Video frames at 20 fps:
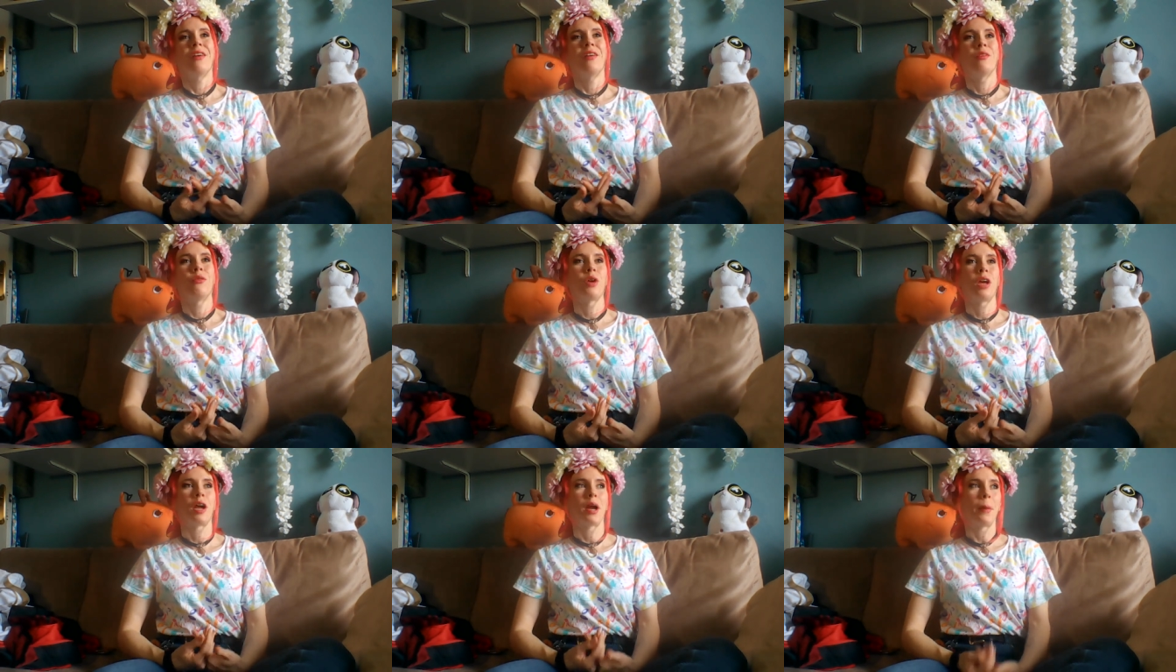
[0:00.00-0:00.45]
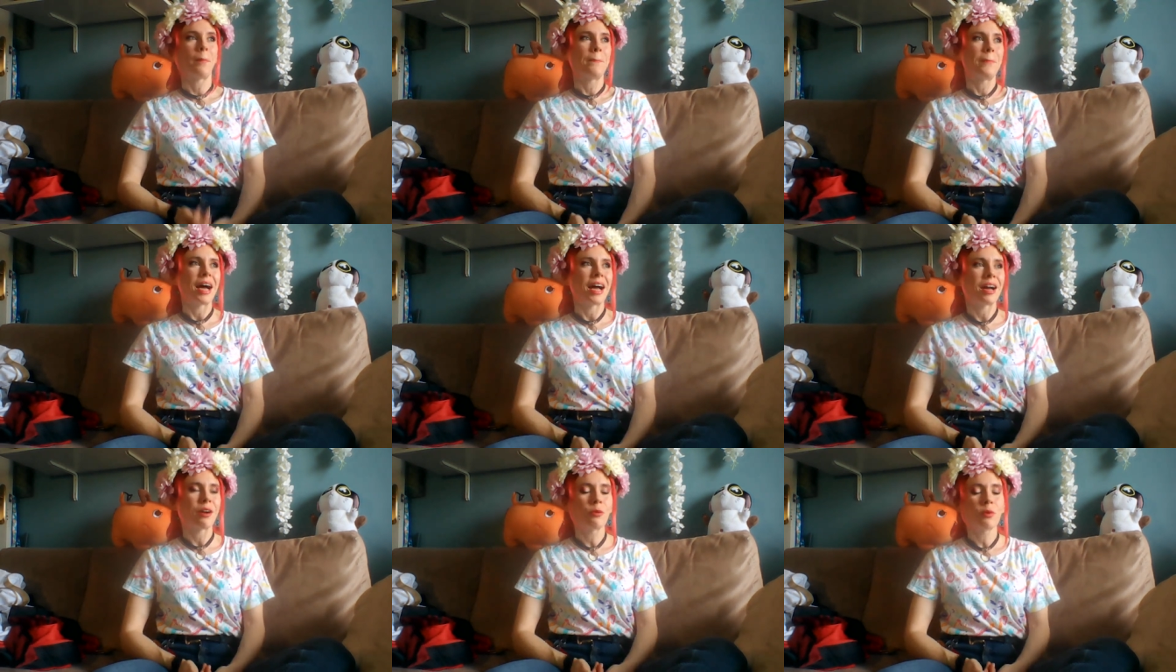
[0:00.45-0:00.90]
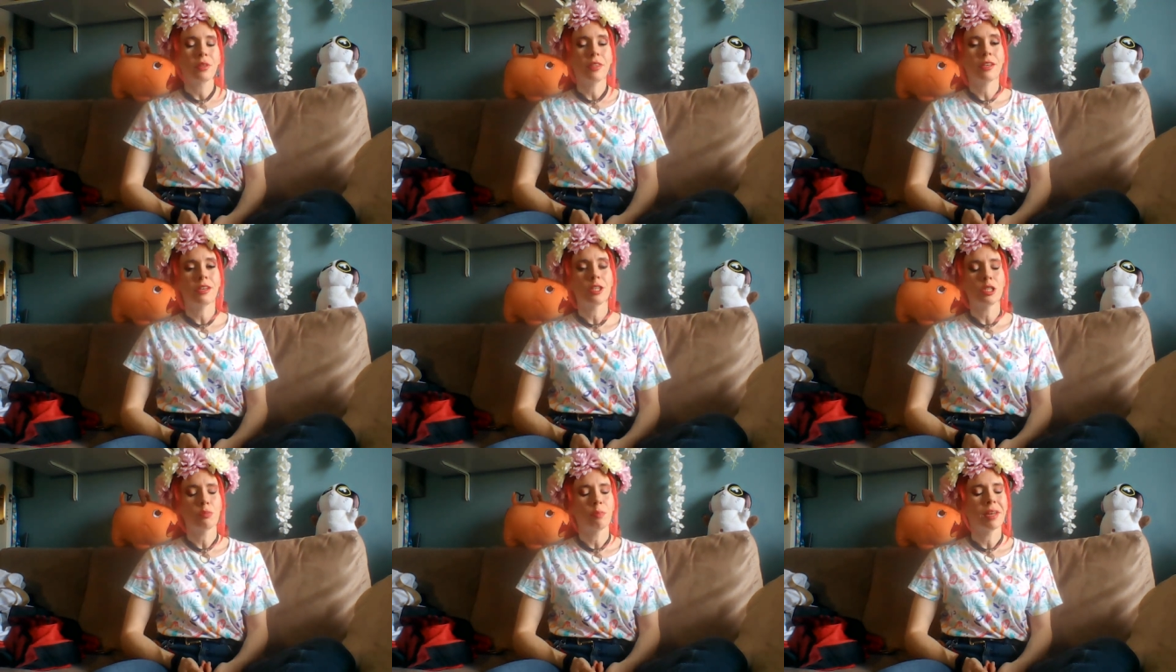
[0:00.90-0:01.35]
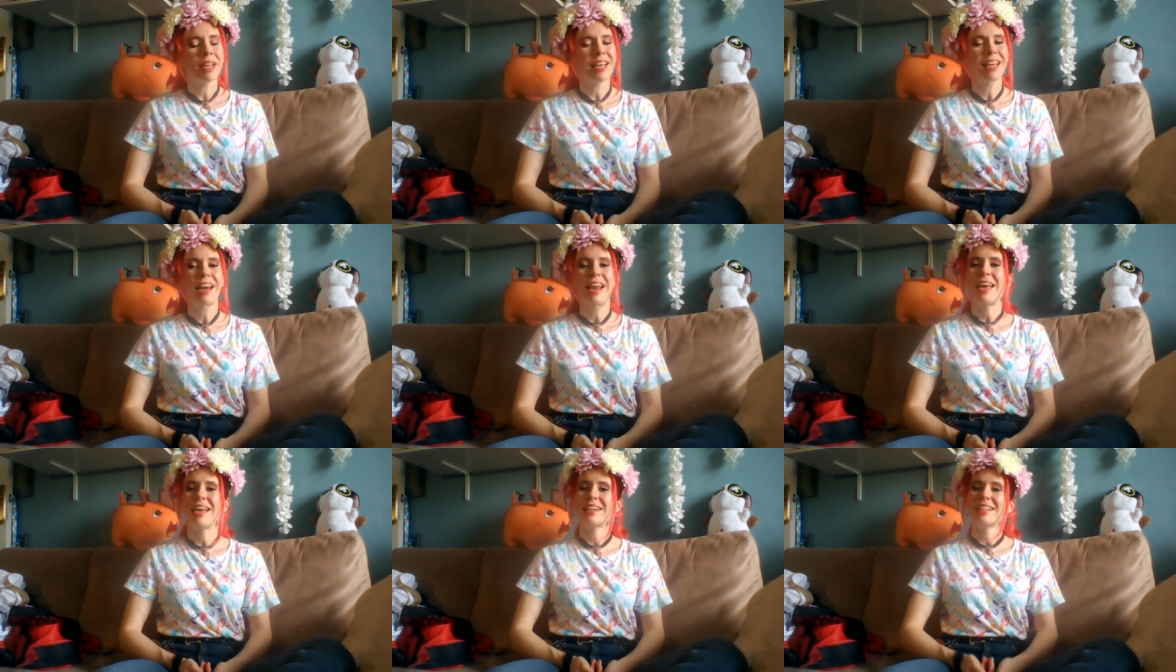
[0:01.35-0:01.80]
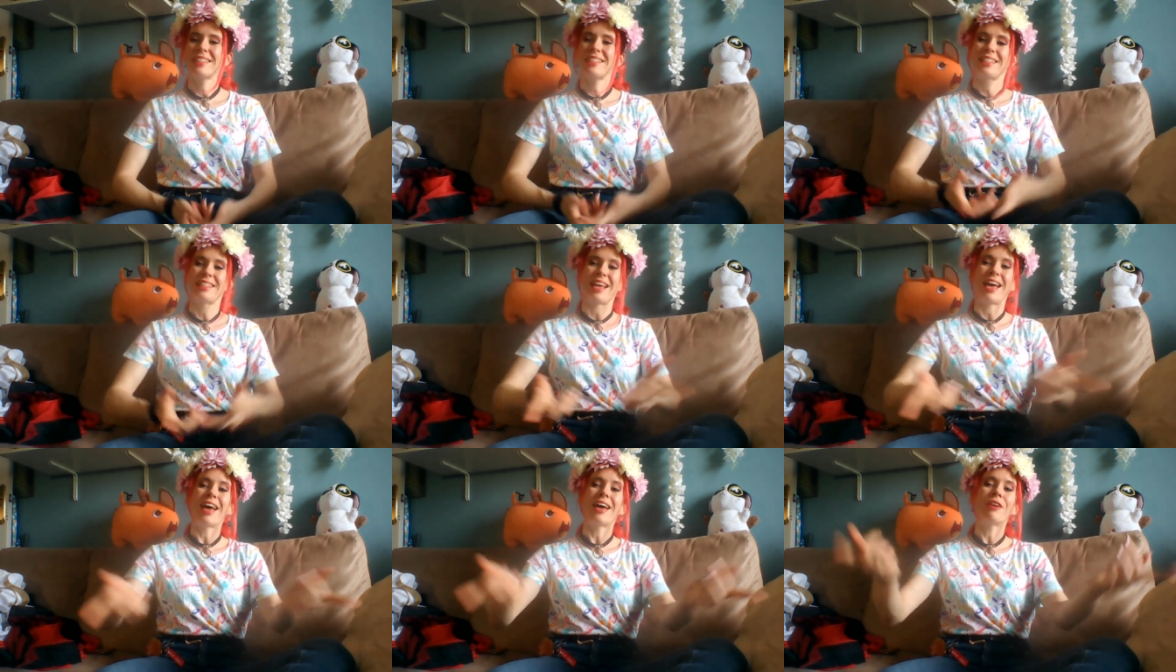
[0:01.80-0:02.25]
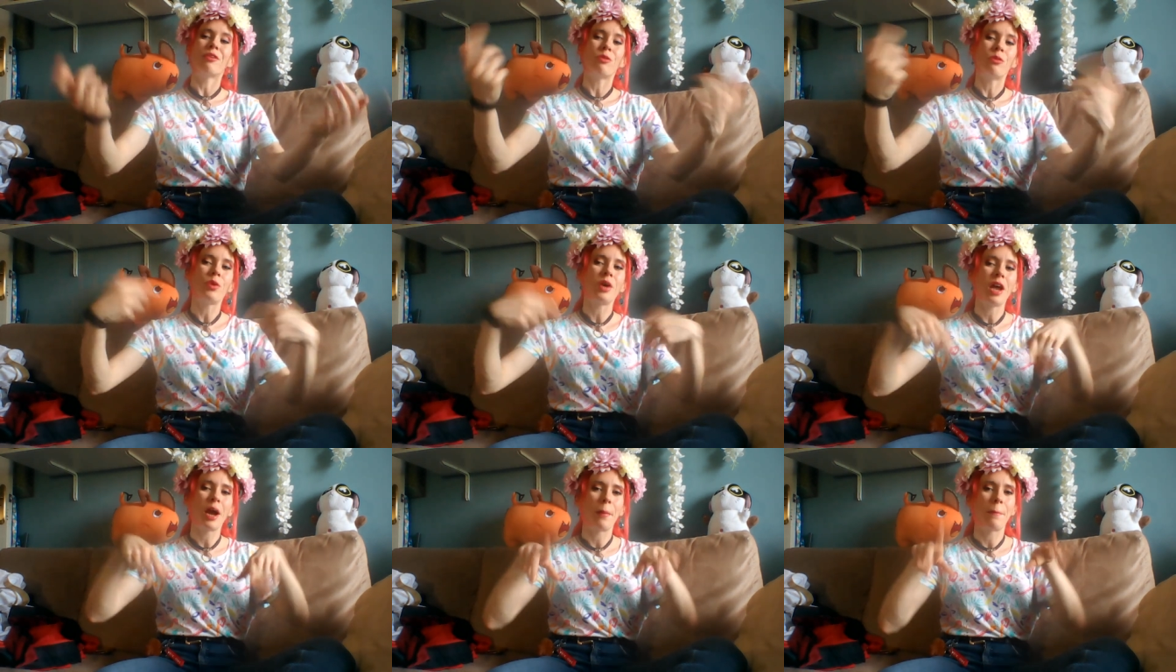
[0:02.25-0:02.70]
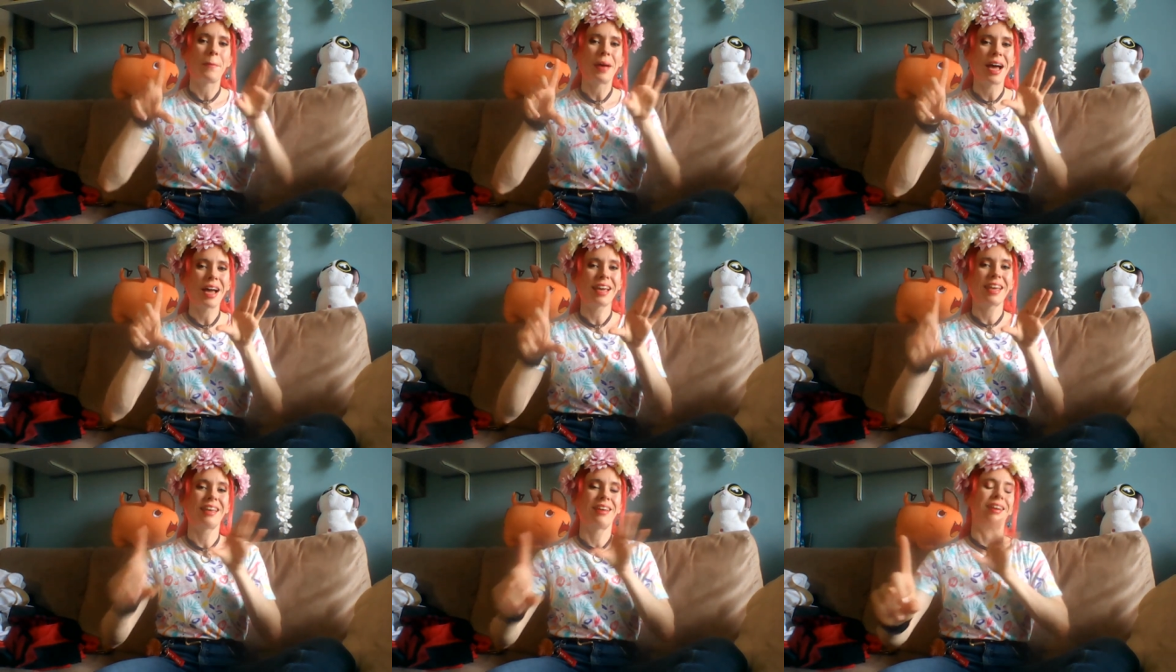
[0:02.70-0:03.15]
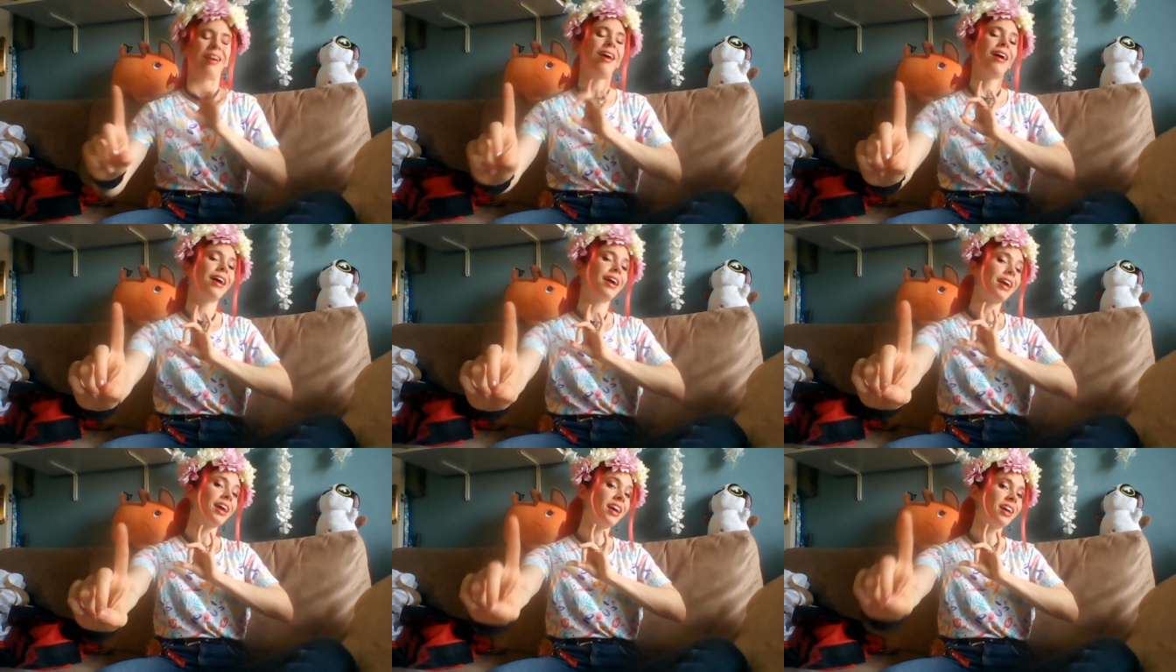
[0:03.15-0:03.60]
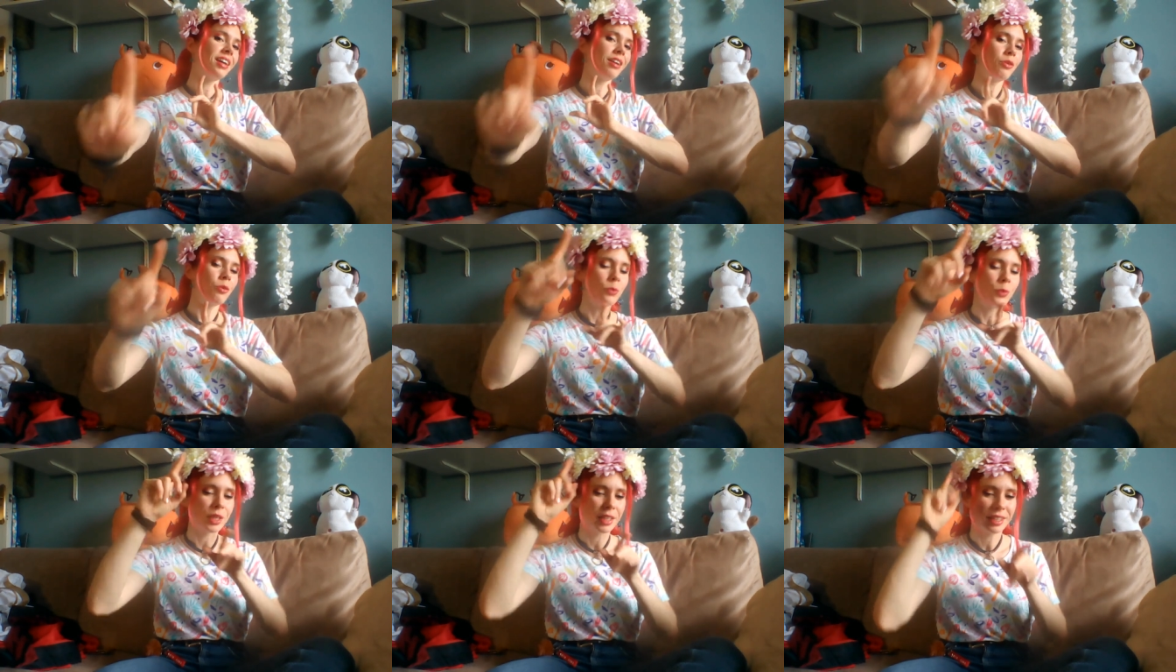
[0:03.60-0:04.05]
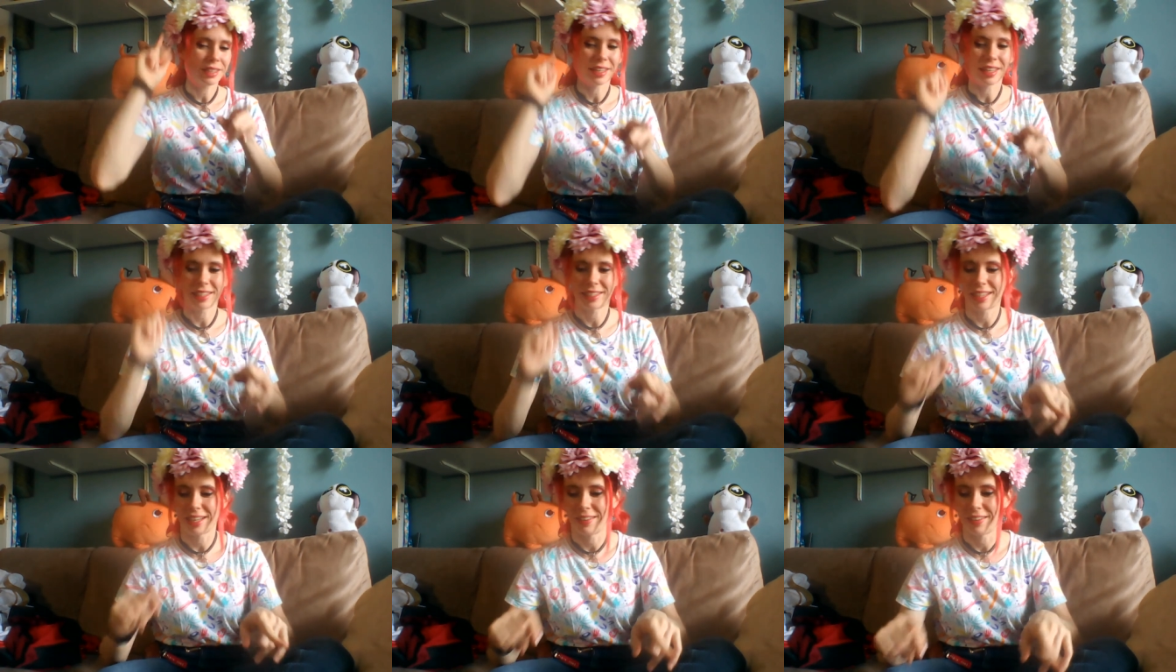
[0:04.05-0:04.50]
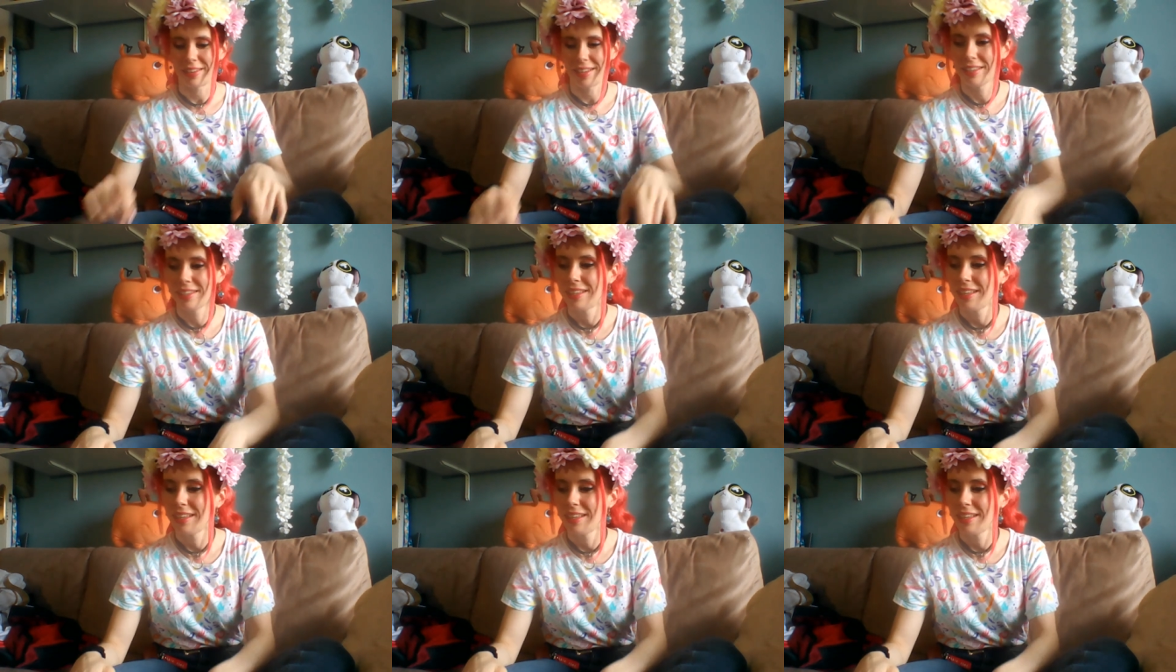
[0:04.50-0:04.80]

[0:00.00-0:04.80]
We are back with Cosplay Clans and we are back again with Katara.